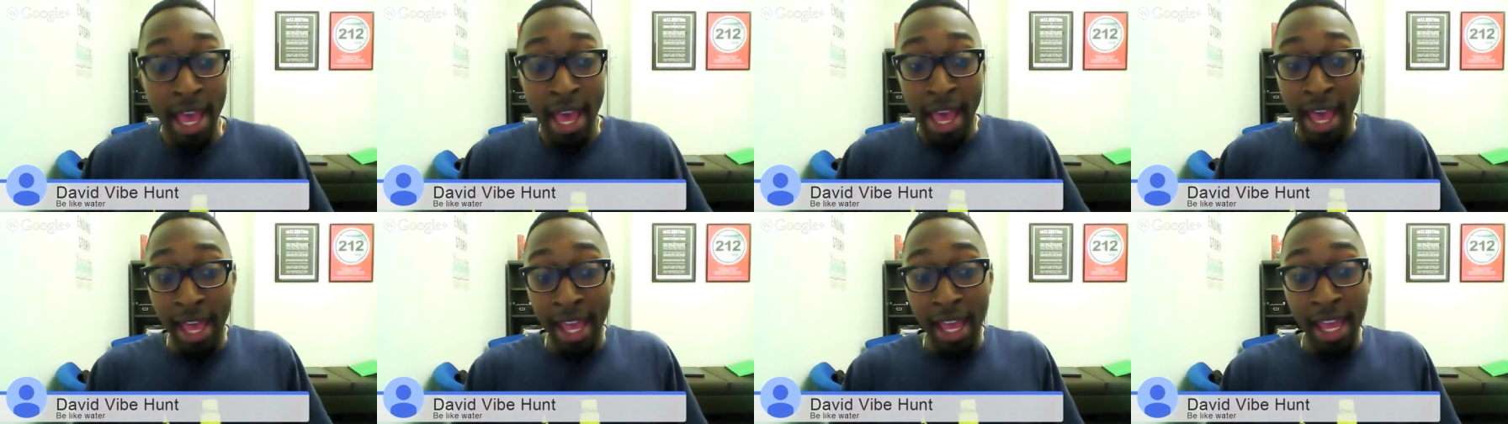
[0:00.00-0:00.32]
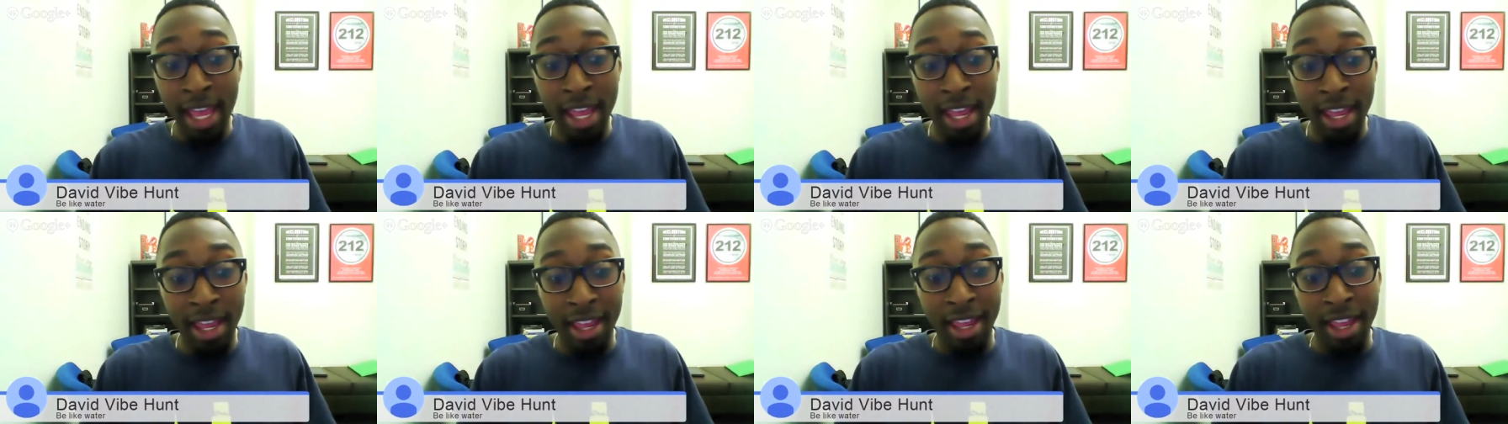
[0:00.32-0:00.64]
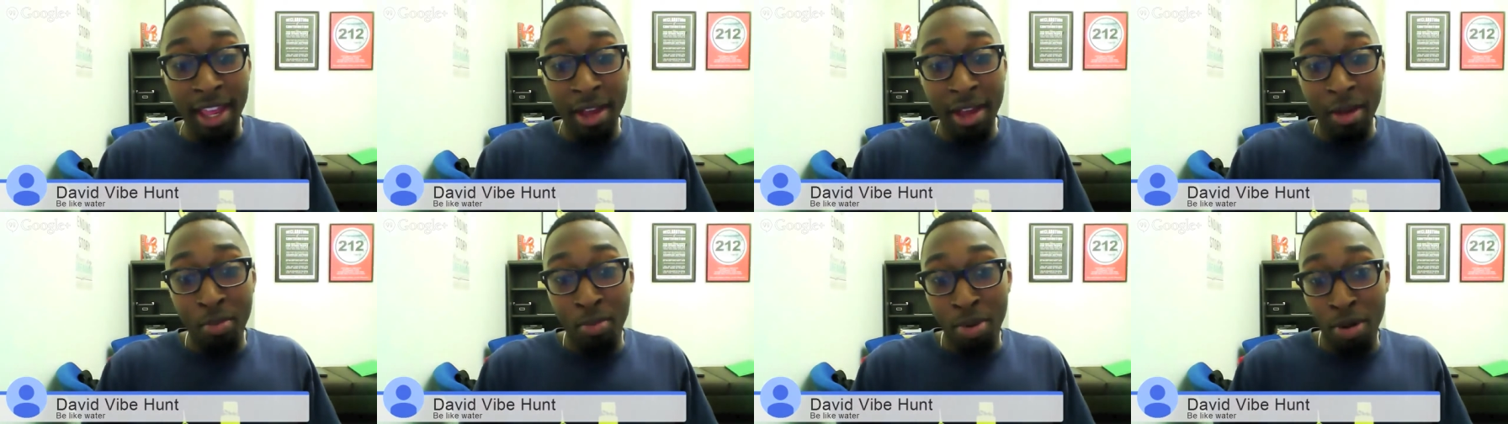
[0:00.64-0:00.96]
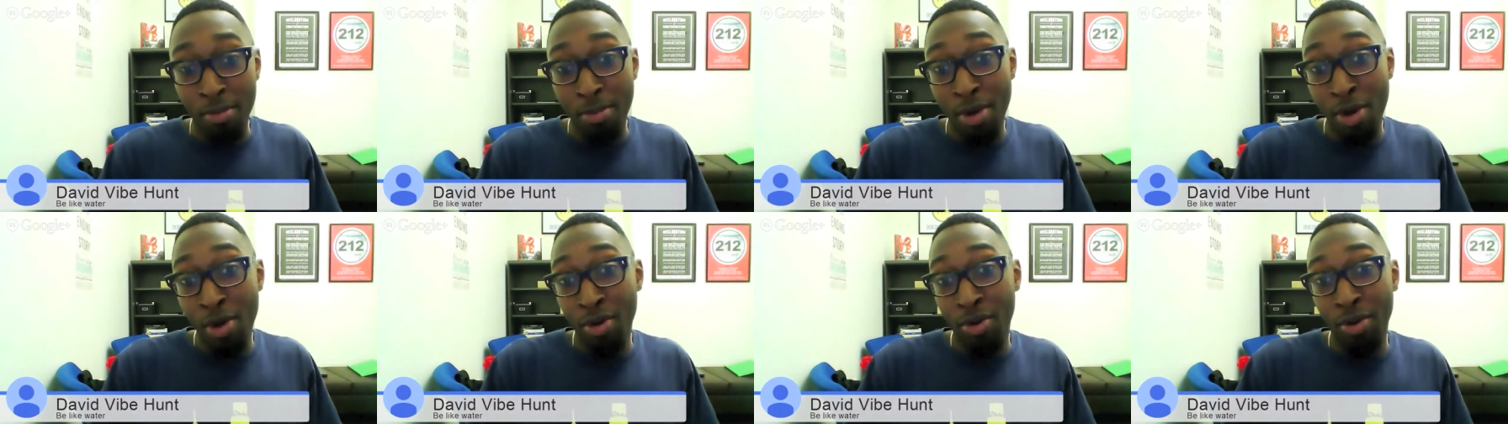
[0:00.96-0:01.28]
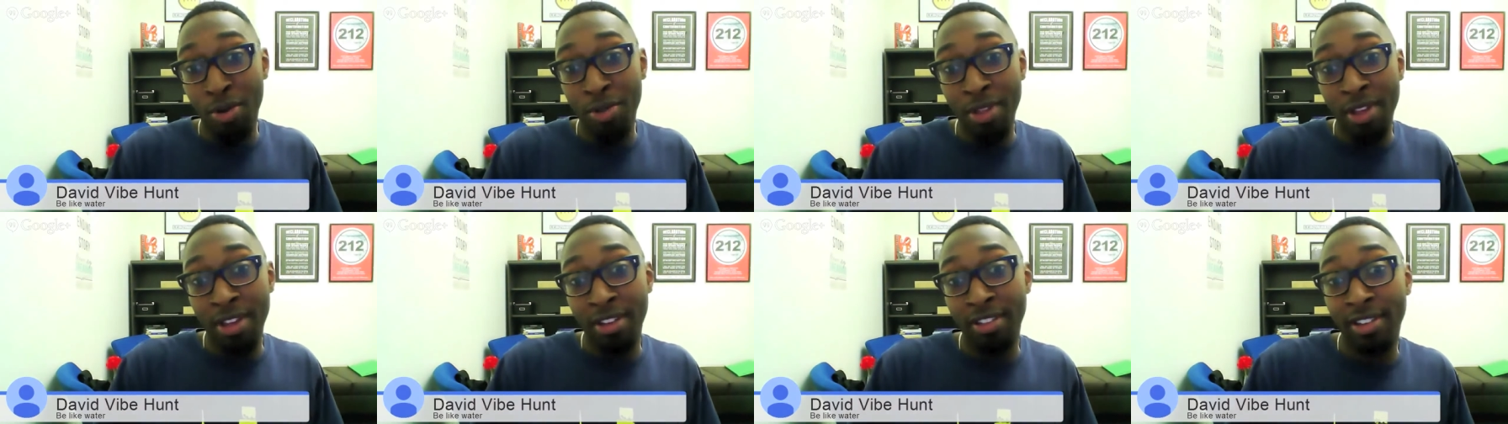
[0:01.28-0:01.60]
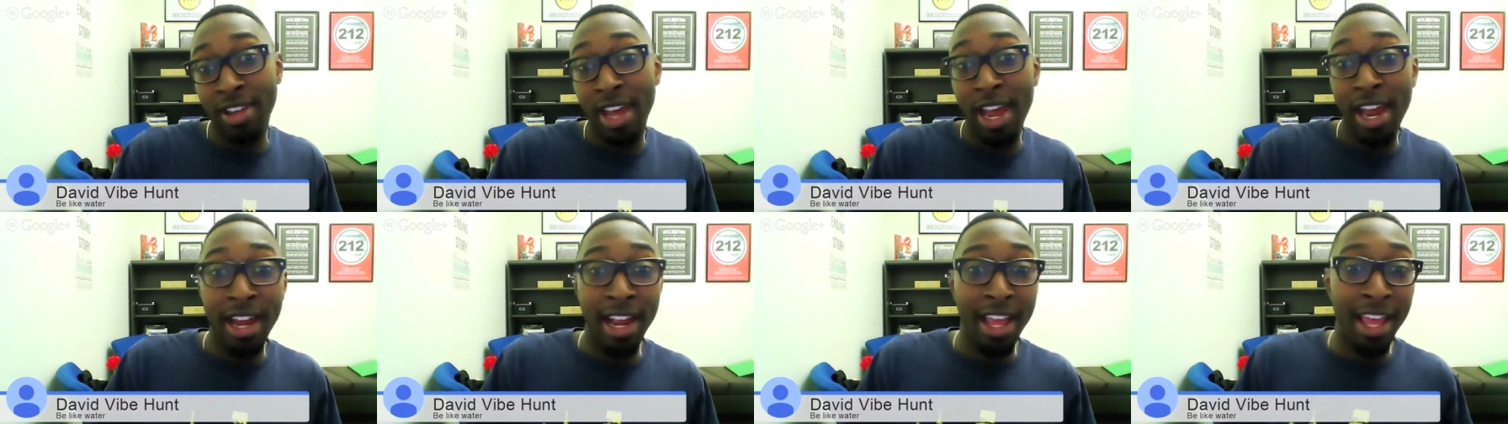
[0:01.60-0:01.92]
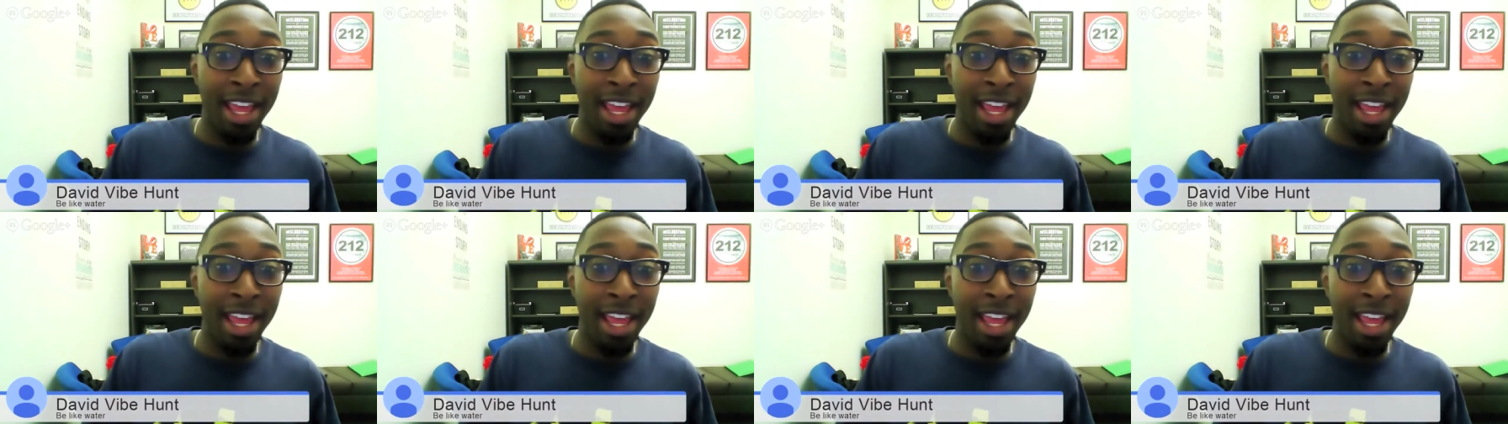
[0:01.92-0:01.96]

hey, promote on this side.